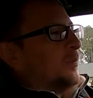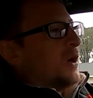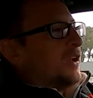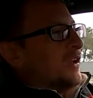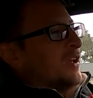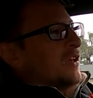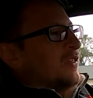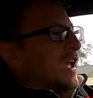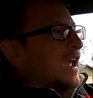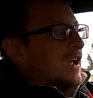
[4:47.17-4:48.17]
but
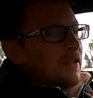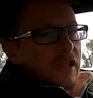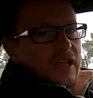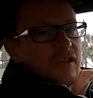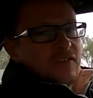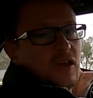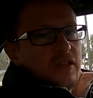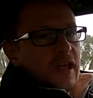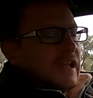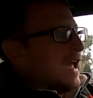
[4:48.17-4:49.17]
the handling is
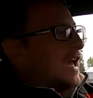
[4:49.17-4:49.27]
unlike